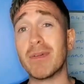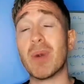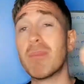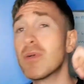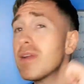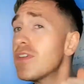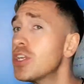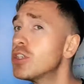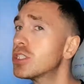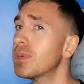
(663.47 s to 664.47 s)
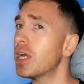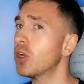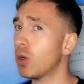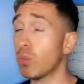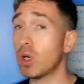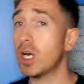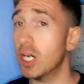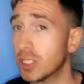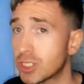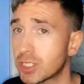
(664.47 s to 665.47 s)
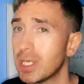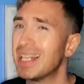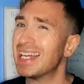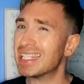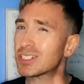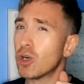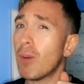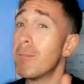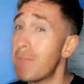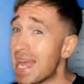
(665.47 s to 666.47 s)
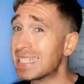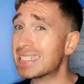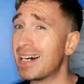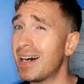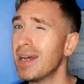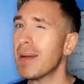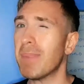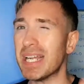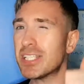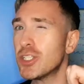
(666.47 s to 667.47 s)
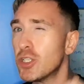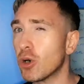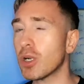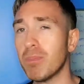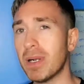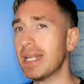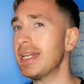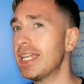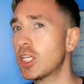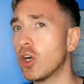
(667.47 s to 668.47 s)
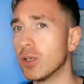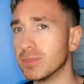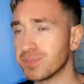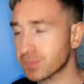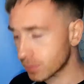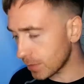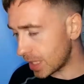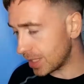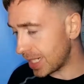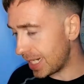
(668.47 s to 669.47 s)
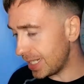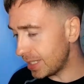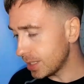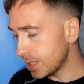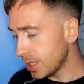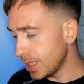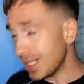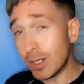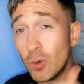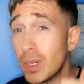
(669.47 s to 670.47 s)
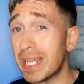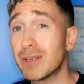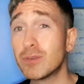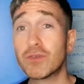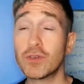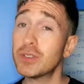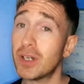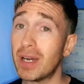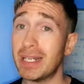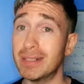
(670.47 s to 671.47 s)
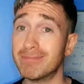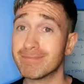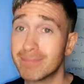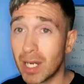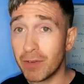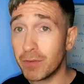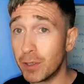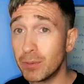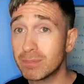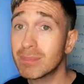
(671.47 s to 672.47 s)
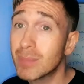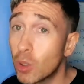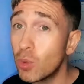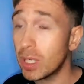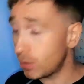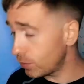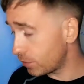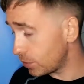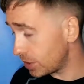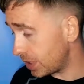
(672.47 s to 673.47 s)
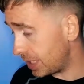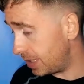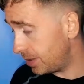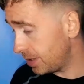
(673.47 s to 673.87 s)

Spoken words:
My breathing used to be a lot worse. It's got better, but it's not completely gone. Okay? All healed through diet, I feel. All healed through diet.